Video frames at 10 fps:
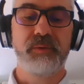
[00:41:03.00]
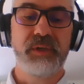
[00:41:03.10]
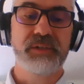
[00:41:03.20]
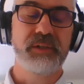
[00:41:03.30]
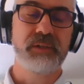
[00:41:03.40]
a
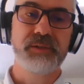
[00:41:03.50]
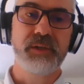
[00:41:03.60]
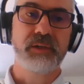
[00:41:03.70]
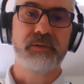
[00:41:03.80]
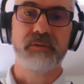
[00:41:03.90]
single
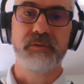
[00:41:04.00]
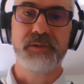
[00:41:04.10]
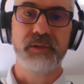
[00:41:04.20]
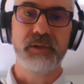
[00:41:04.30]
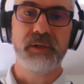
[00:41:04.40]
sector or a
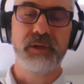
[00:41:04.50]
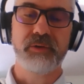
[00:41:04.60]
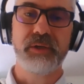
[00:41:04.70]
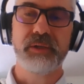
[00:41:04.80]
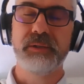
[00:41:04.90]
single
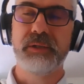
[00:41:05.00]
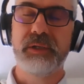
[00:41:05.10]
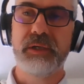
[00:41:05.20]
area,